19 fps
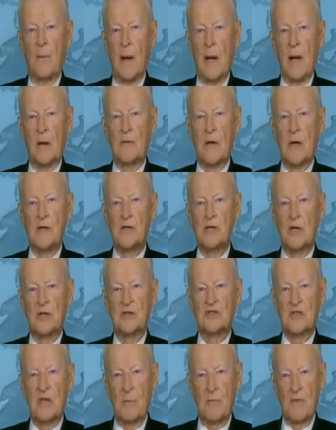by
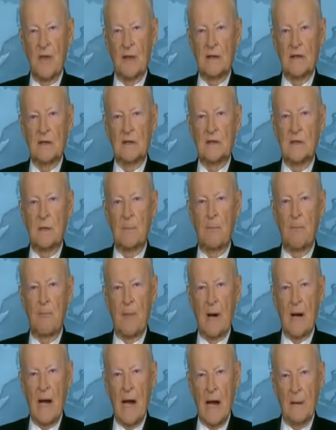arranging something that
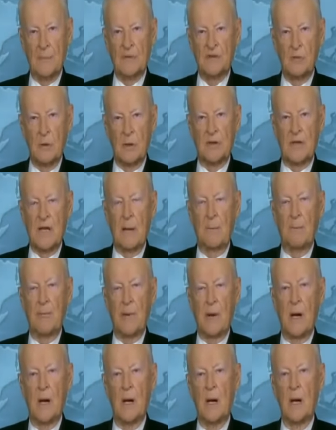perhaps will
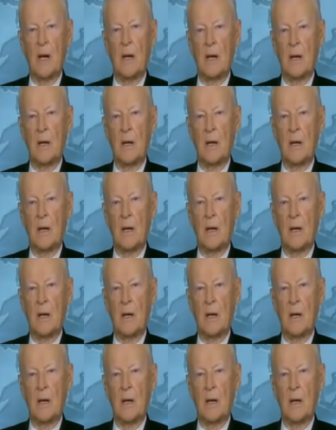temper